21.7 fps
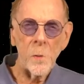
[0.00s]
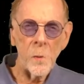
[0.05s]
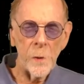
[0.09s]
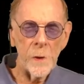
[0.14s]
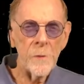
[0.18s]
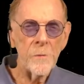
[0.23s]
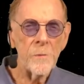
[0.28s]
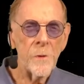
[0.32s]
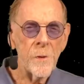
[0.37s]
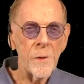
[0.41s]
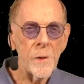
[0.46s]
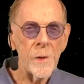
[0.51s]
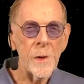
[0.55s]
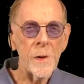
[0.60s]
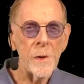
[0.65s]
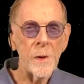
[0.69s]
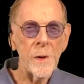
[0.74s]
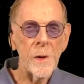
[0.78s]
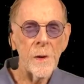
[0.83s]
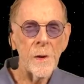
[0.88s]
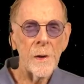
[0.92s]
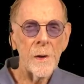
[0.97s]
wait for
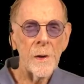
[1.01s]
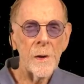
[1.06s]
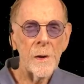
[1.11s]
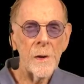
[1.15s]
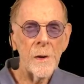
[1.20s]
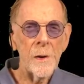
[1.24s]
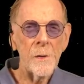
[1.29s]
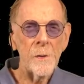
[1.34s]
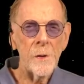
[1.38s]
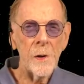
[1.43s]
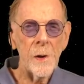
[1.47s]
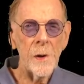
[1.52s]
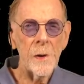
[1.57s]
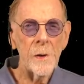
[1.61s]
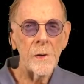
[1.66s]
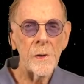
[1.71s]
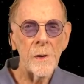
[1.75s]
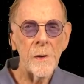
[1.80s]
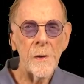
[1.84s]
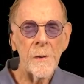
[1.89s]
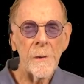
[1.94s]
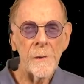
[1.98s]
it,
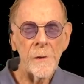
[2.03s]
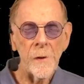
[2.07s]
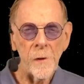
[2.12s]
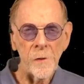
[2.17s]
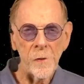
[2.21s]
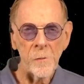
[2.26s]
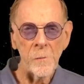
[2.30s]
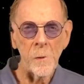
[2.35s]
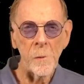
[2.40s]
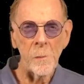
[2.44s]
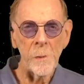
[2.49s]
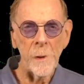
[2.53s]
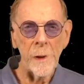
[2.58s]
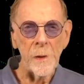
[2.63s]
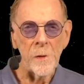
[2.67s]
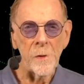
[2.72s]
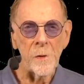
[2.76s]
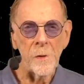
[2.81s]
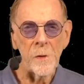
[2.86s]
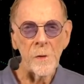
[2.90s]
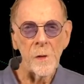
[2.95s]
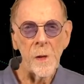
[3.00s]
10 decimal
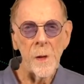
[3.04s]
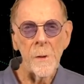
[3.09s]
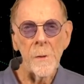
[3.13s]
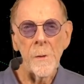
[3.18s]
places.